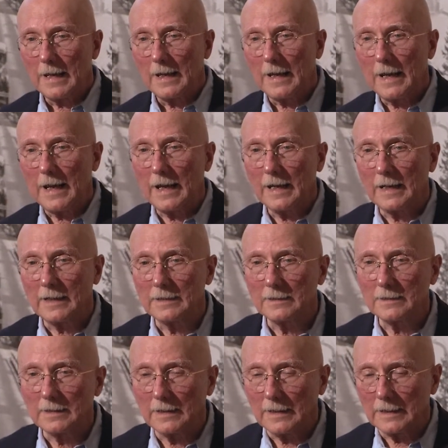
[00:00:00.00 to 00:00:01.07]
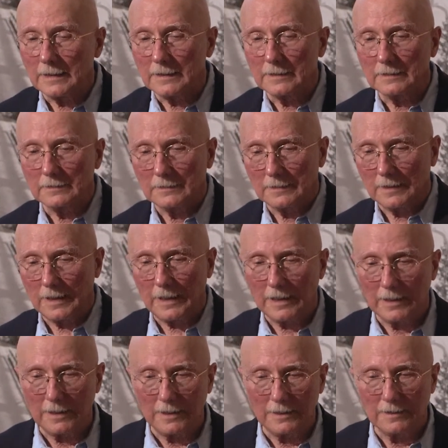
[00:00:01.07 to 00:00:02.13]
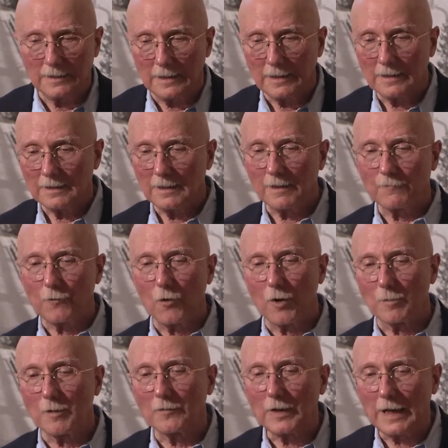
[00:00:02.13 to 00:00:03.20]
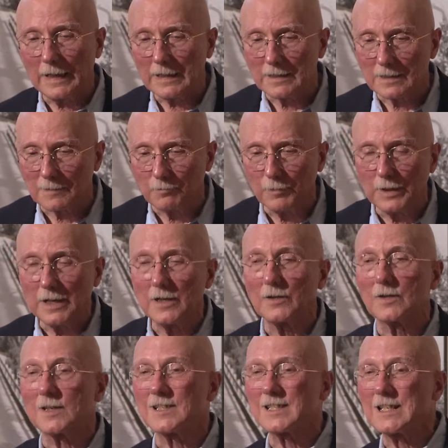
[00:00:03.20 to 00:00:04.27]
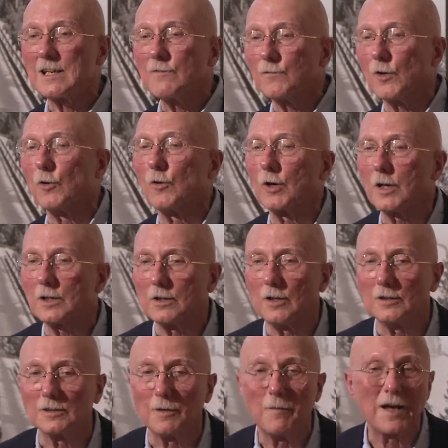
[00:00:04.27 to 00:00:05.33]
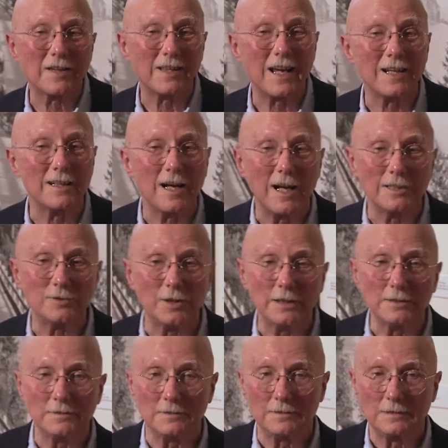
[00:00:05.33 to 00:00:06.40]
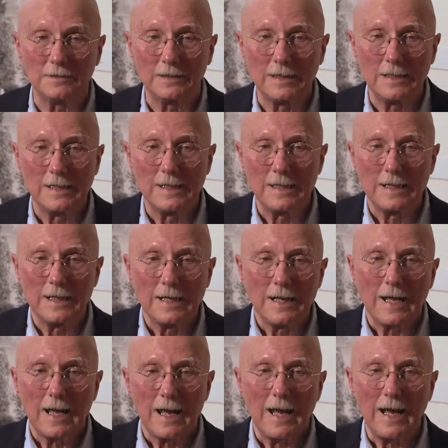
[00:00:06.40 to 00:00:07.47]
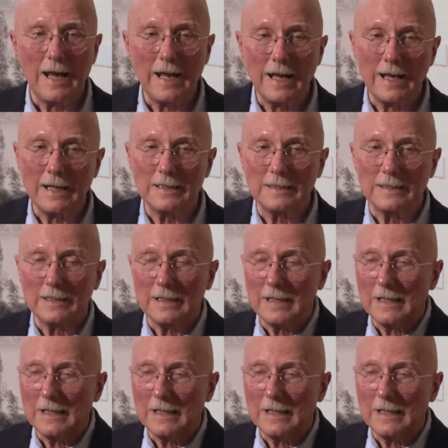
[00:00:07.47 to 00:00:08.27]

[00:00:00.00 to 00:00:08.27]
and in a, a form of ice beneath the seafloor called a methane hydrate. And